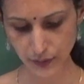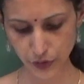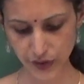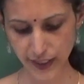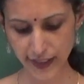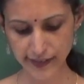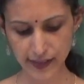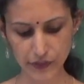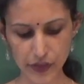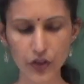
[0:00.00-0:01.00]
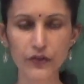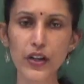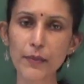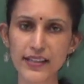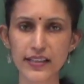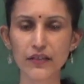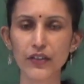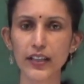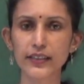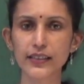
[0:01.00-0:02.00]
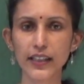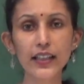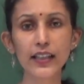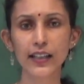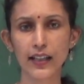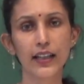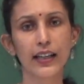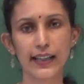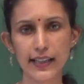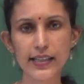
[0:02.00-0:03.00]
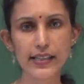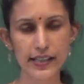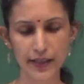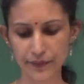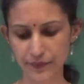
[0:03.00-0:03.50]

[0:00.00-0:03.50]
for the air service of domestic flights in India.